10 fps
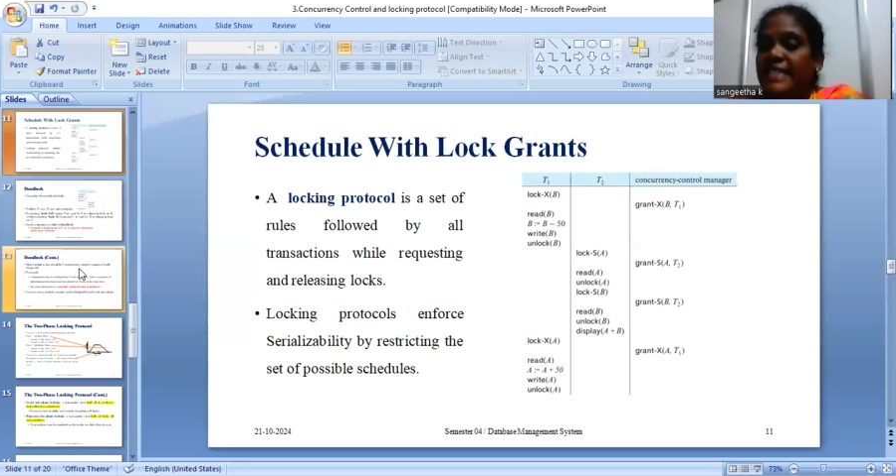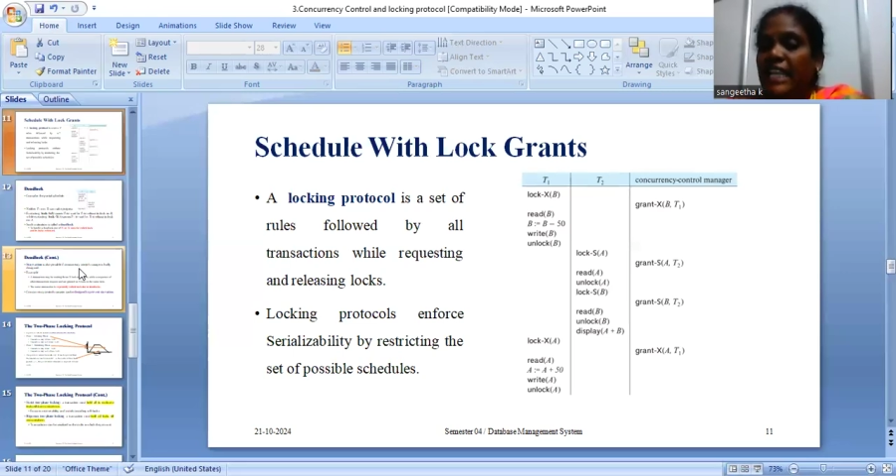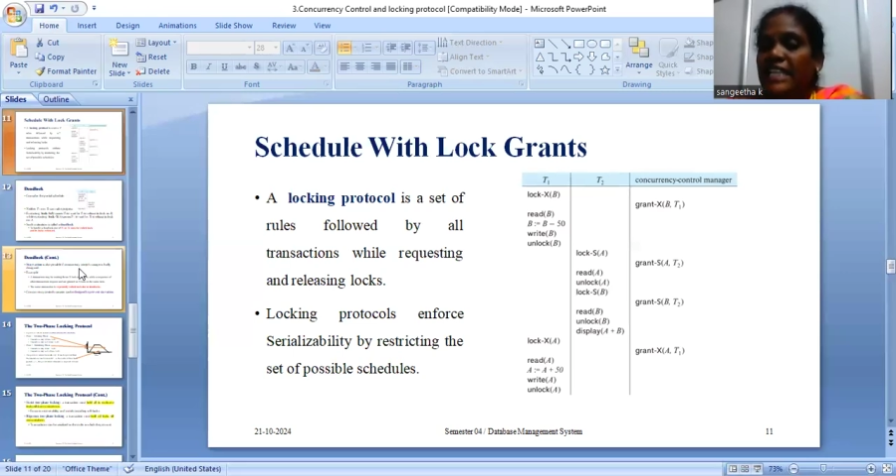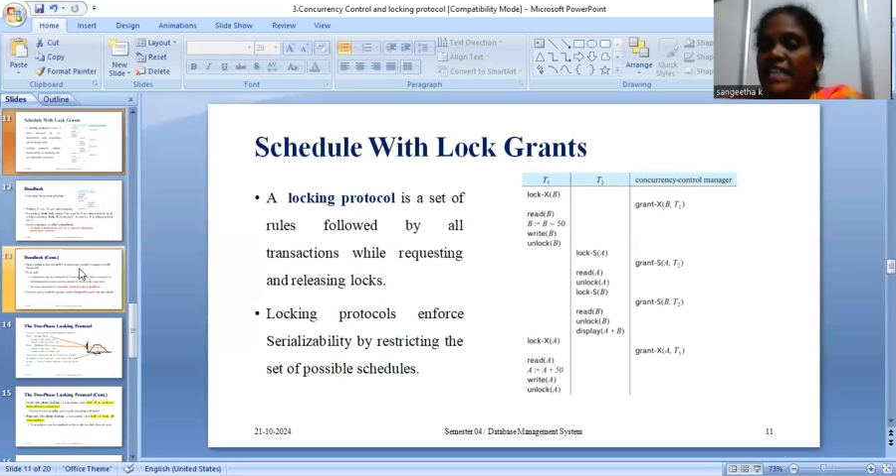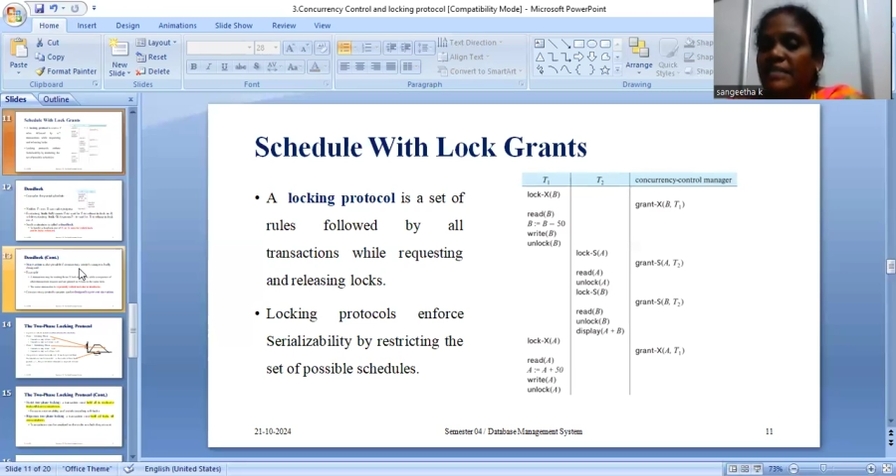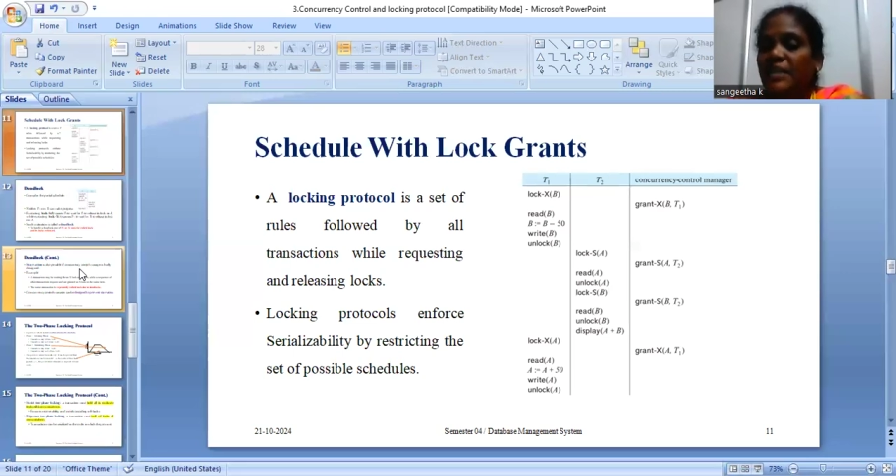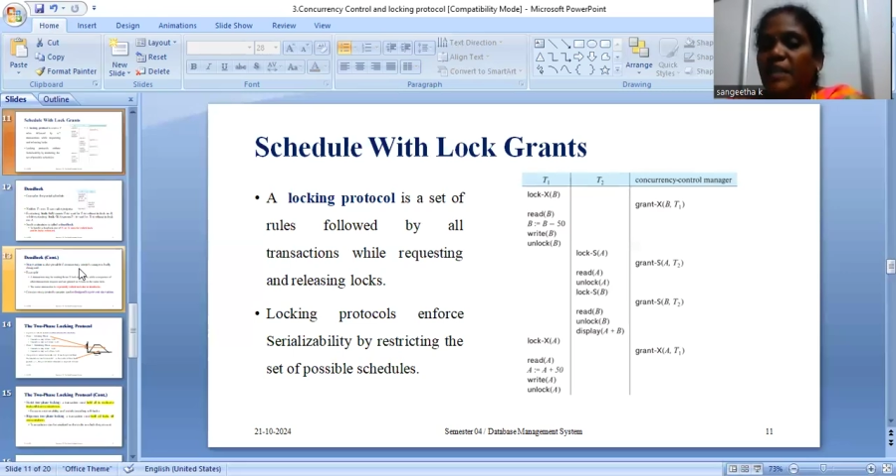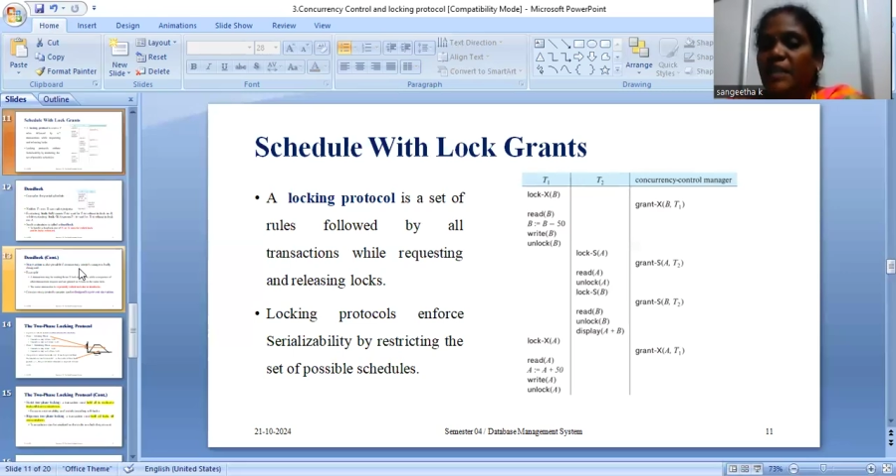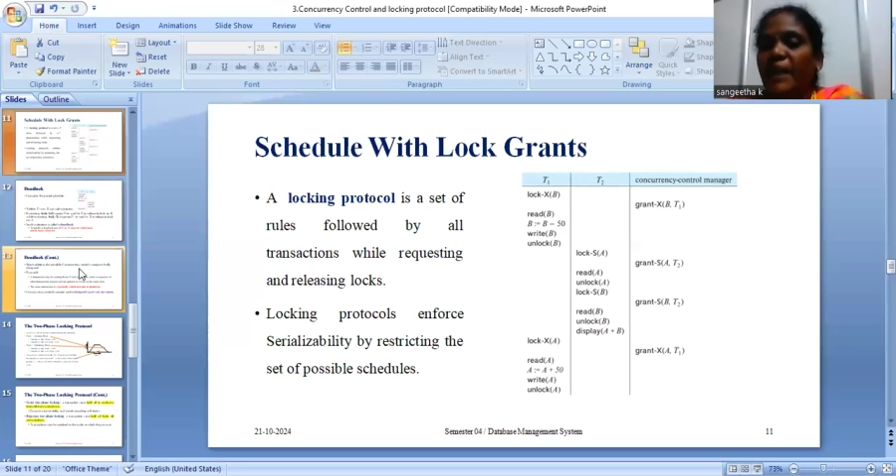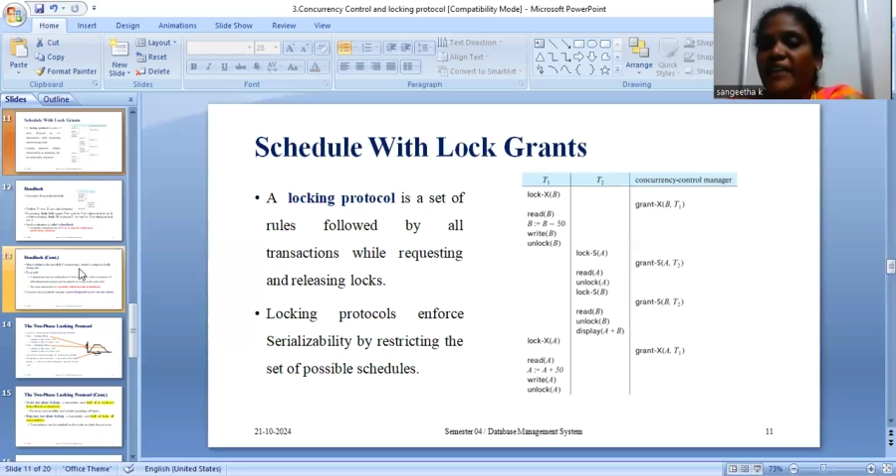
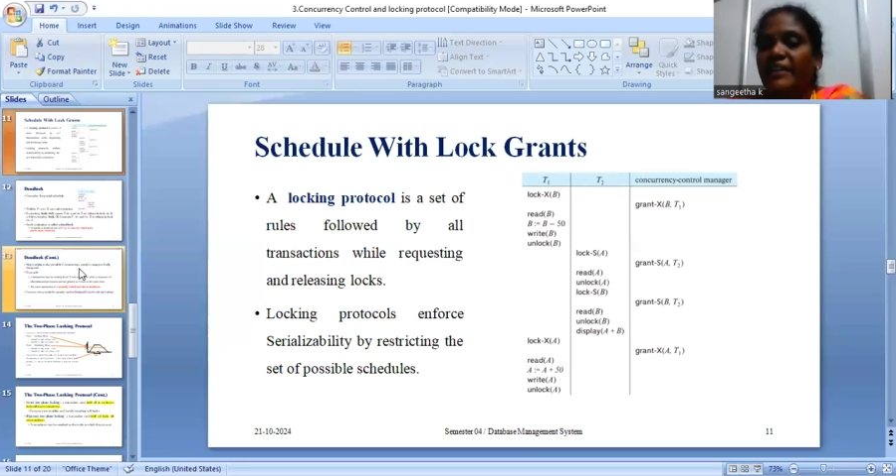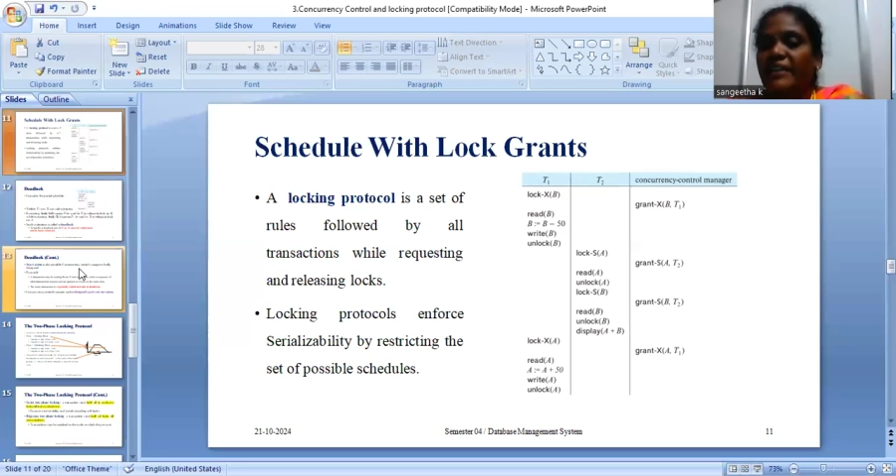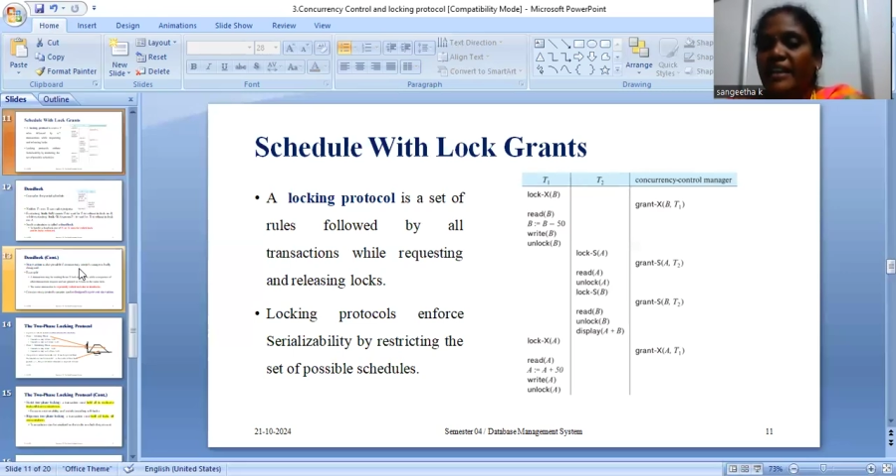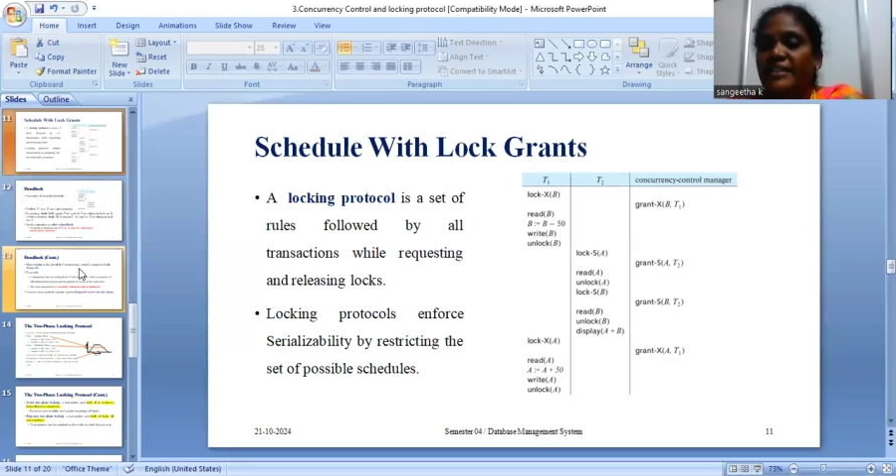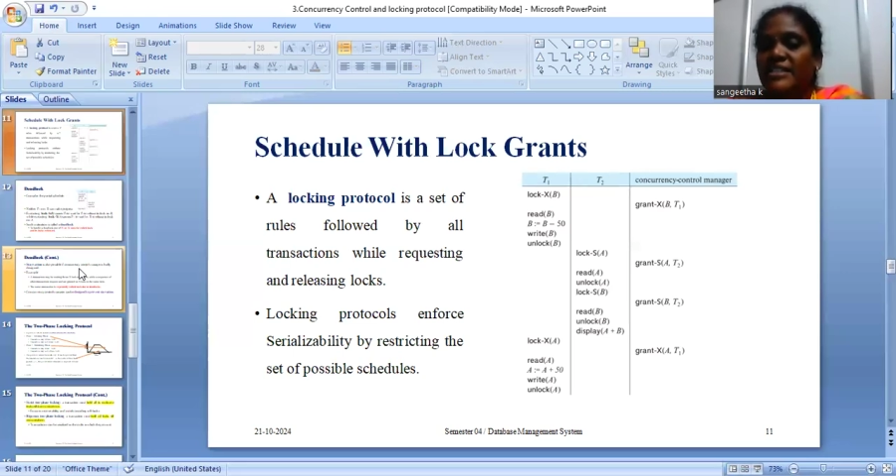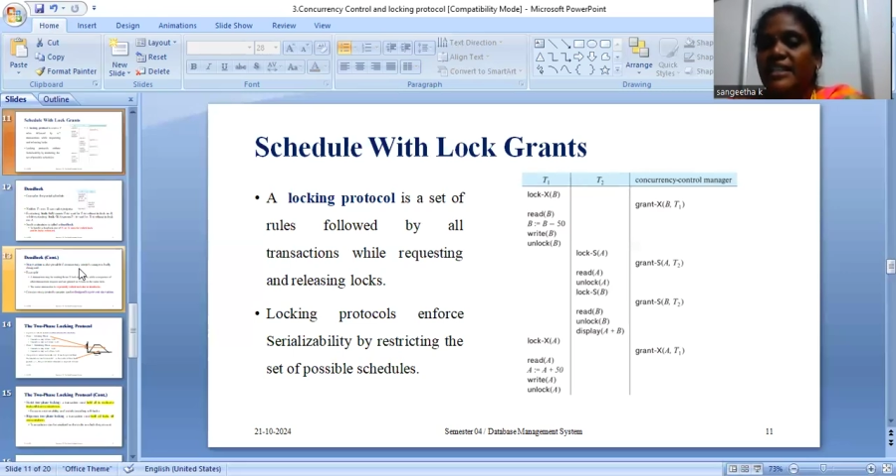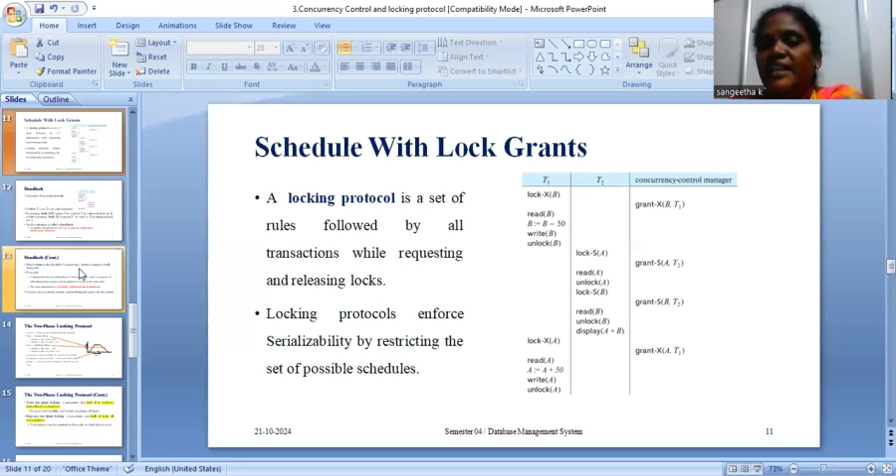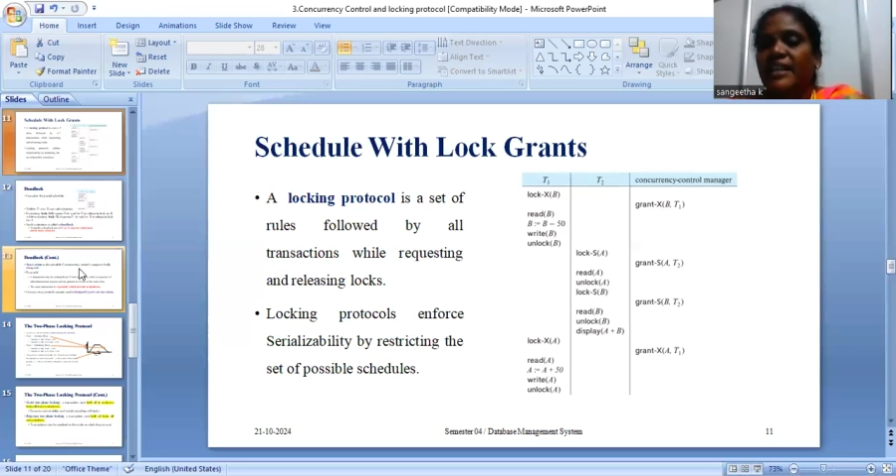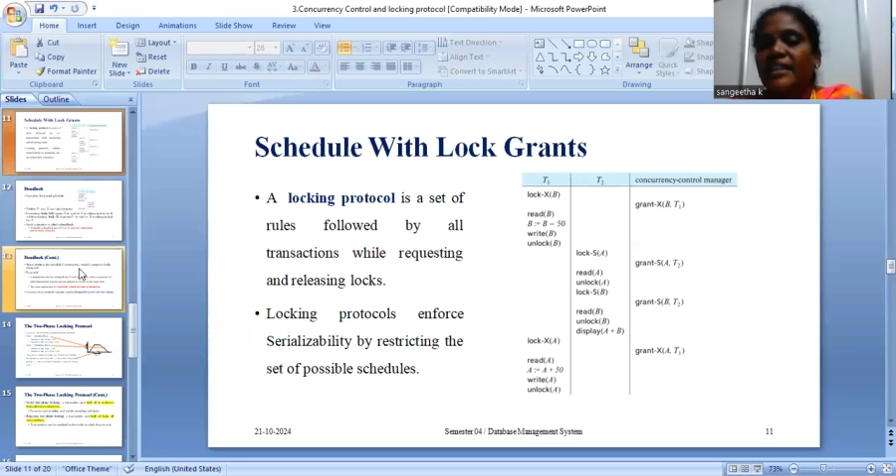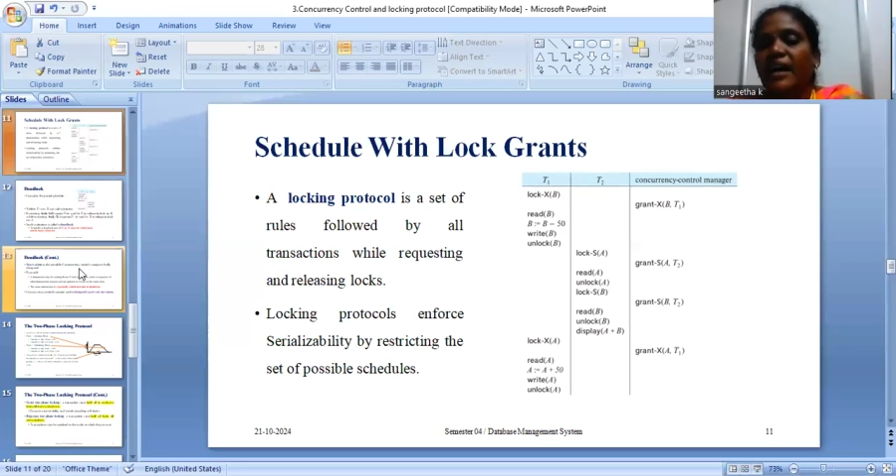serializability by
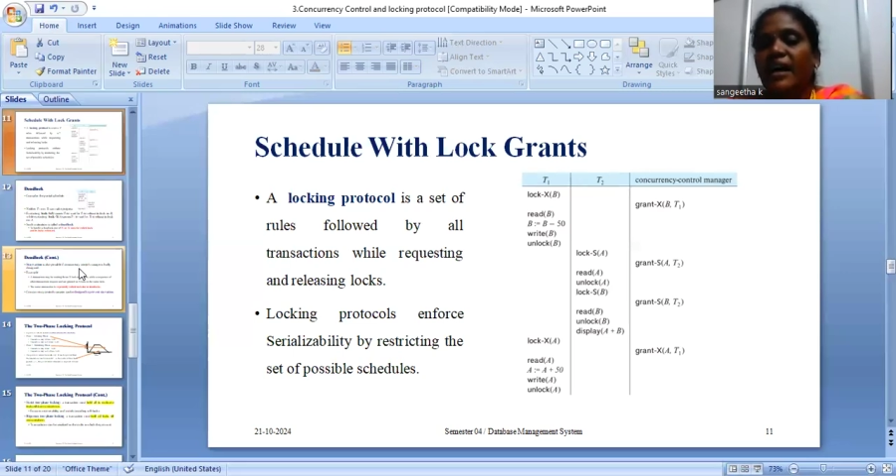restricting